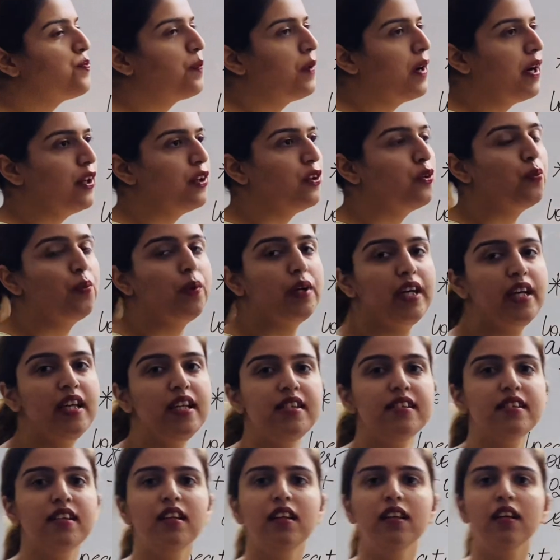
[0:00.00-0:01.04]
pathway,
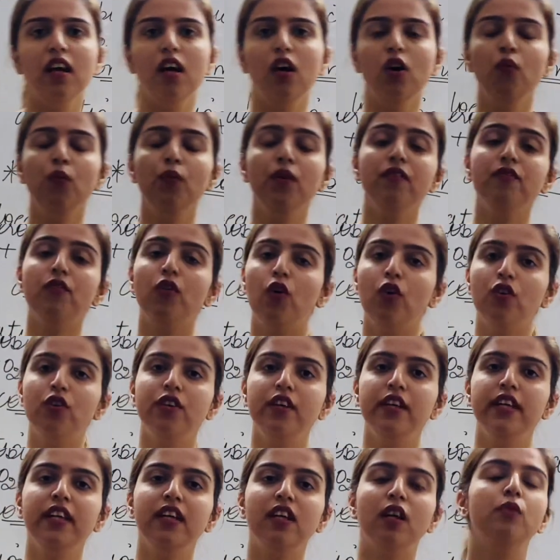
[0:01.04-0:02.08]
till now we've
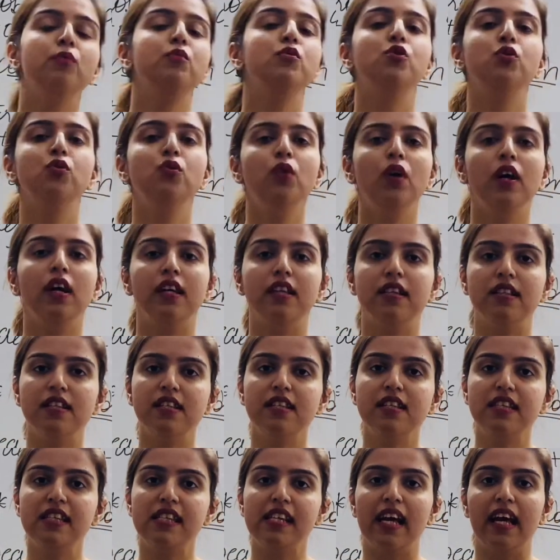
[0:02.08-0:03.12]
already come to
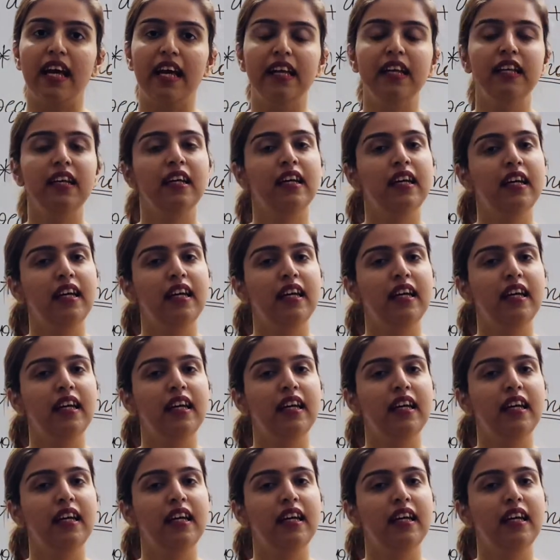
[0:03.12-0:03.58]
understand